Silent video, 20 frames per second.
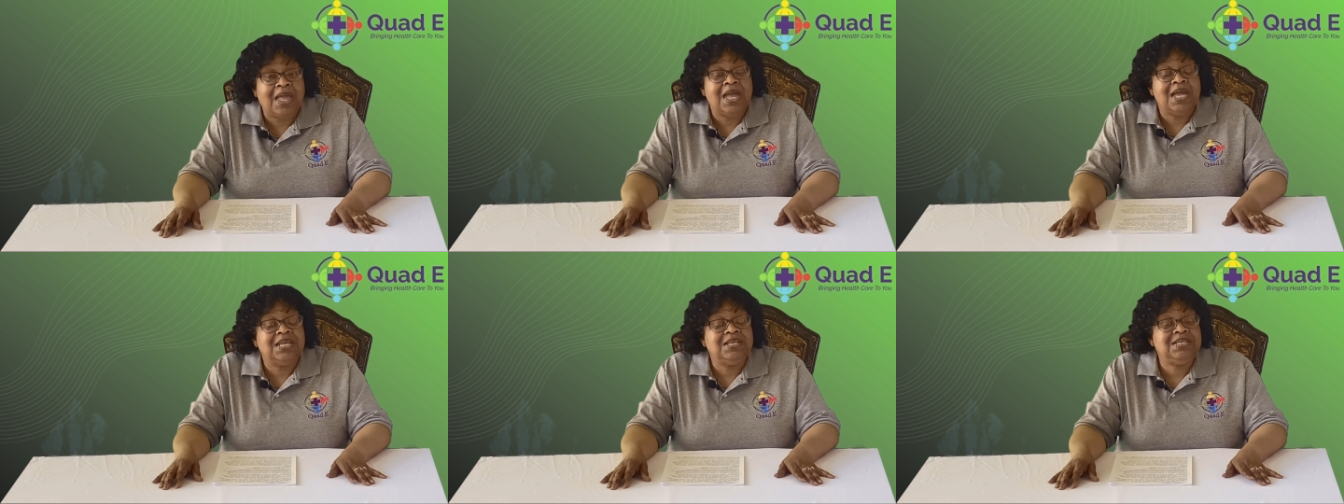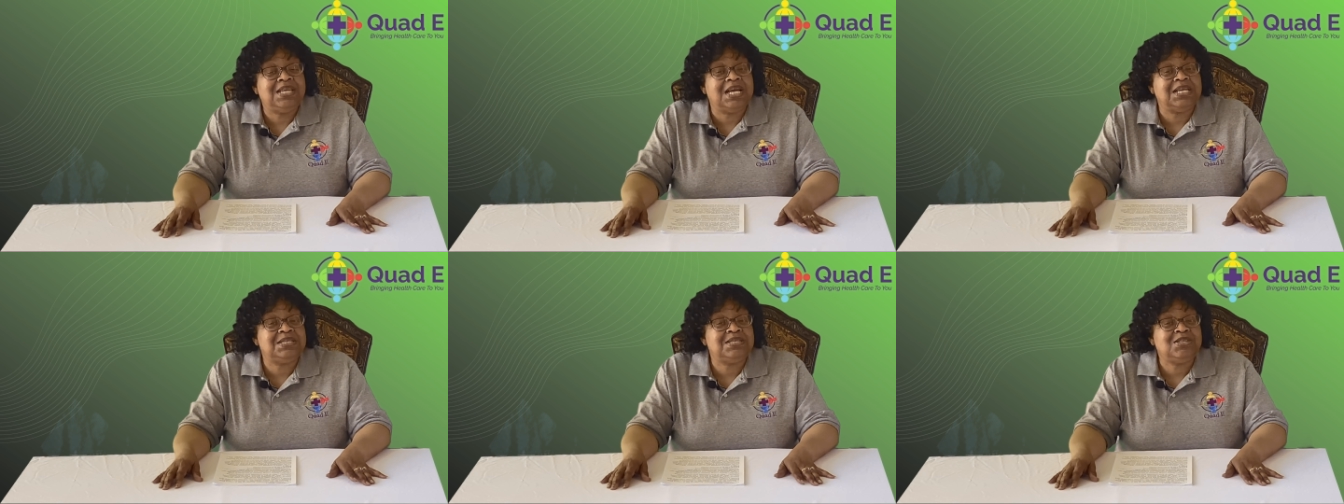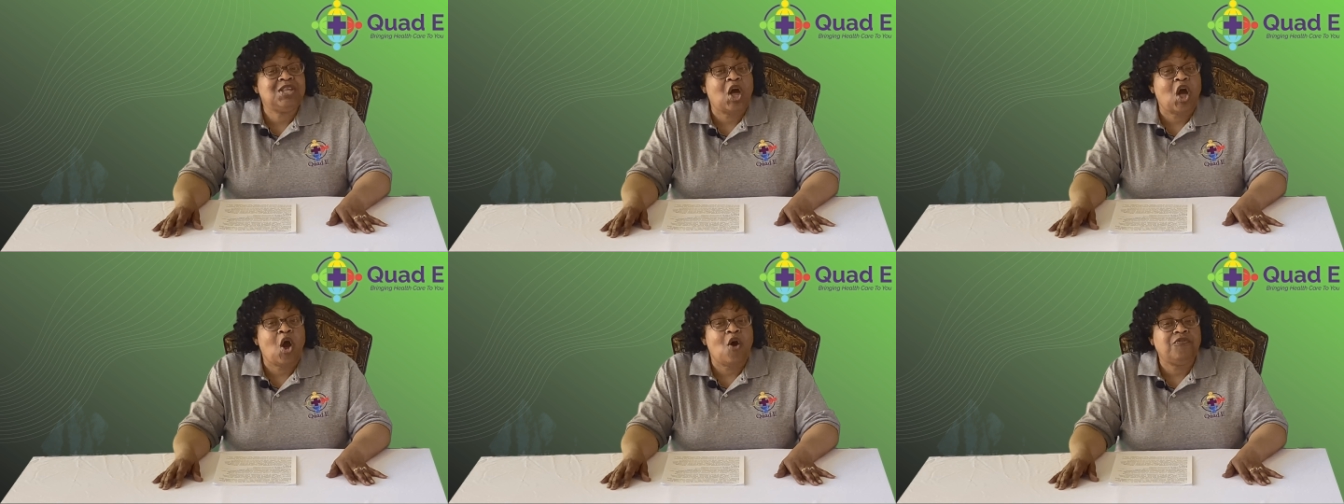Dust
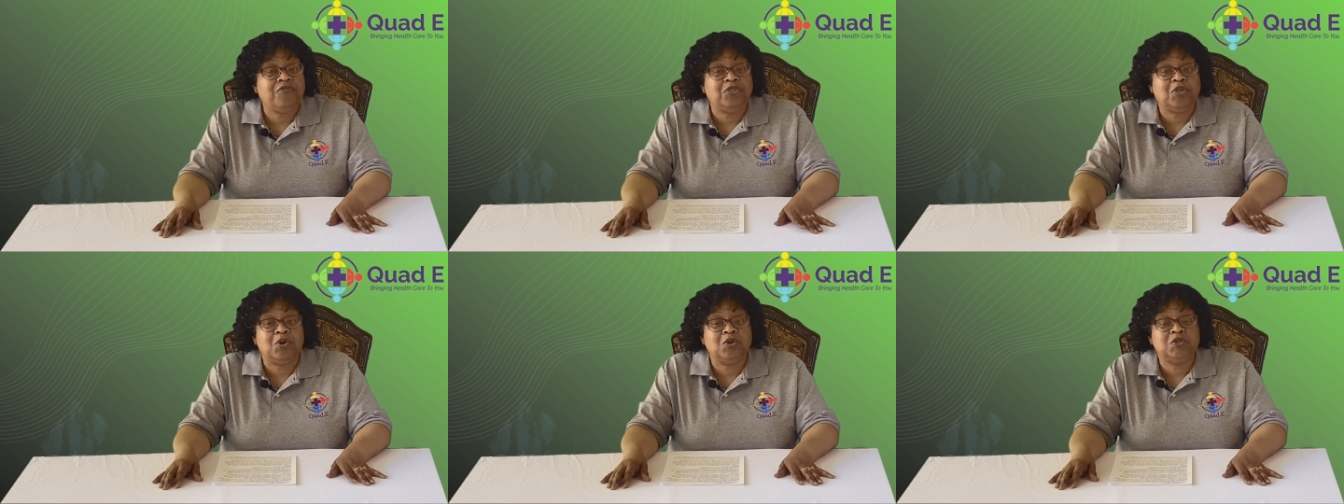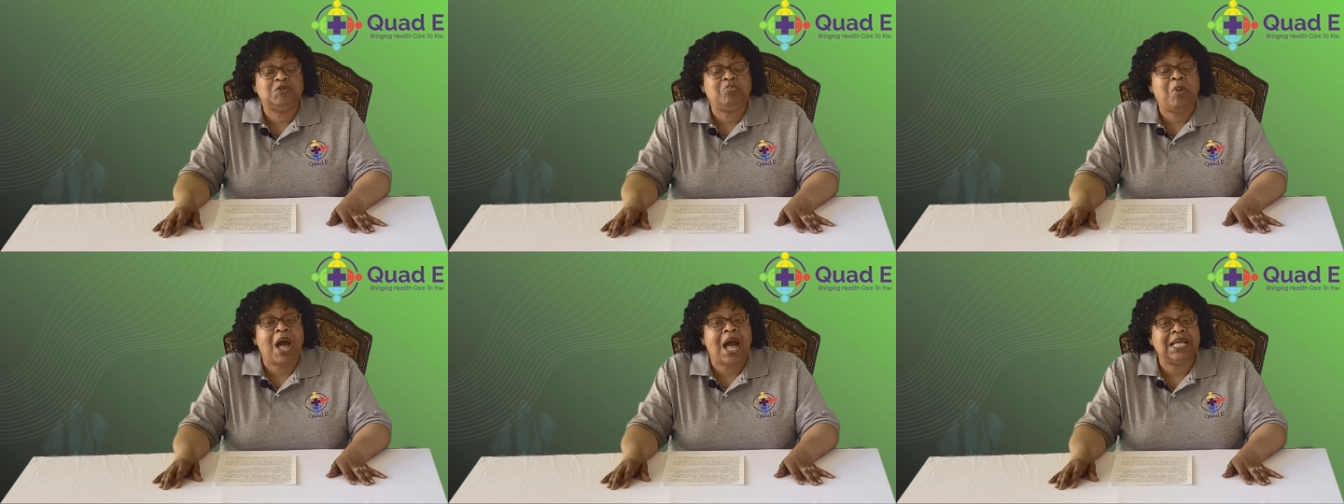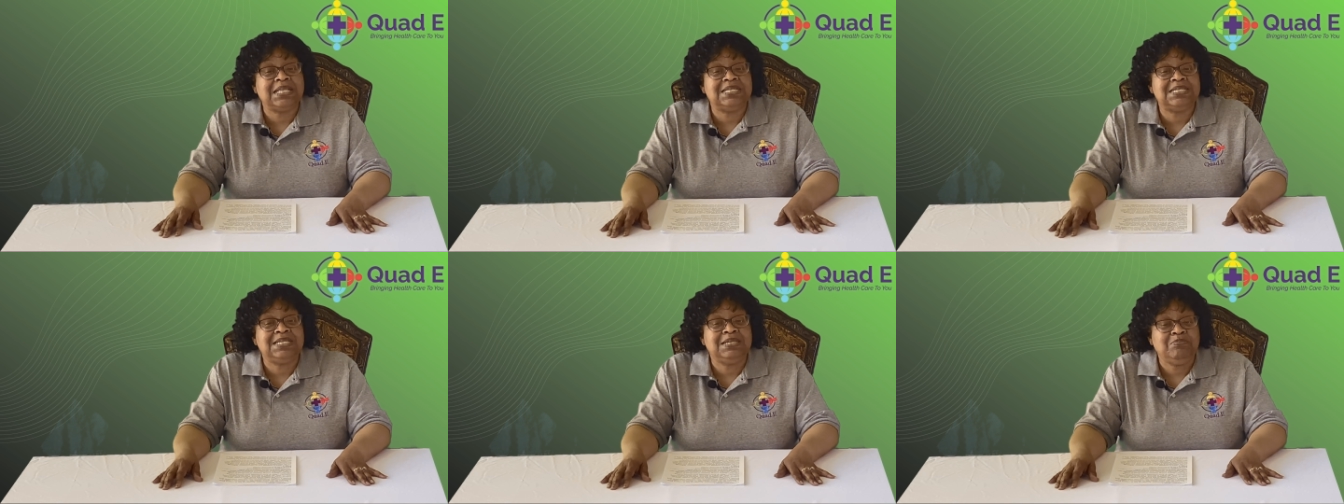off those
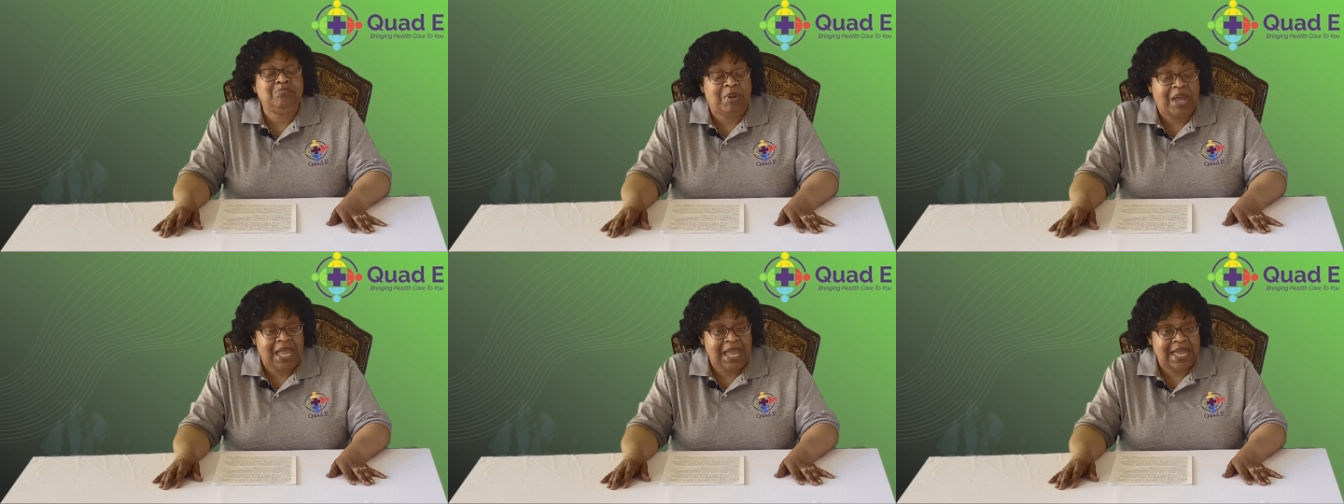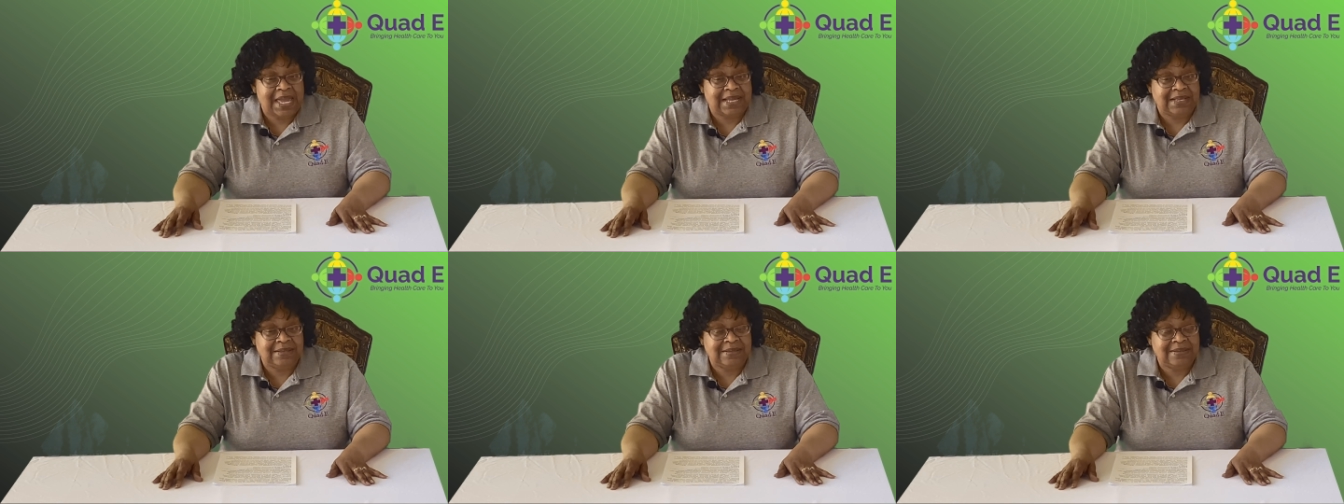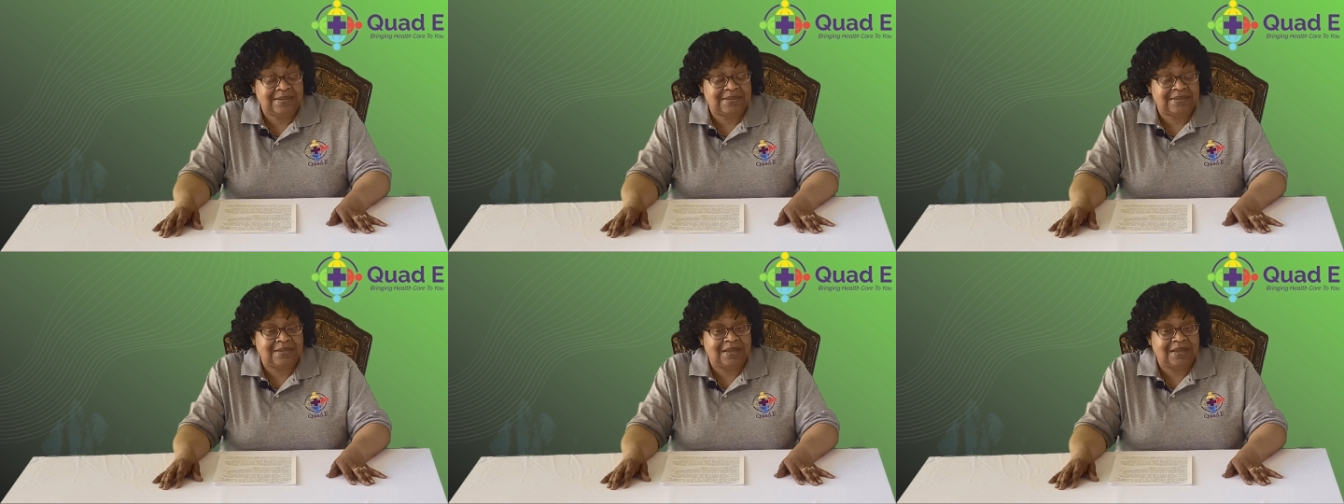pots and pans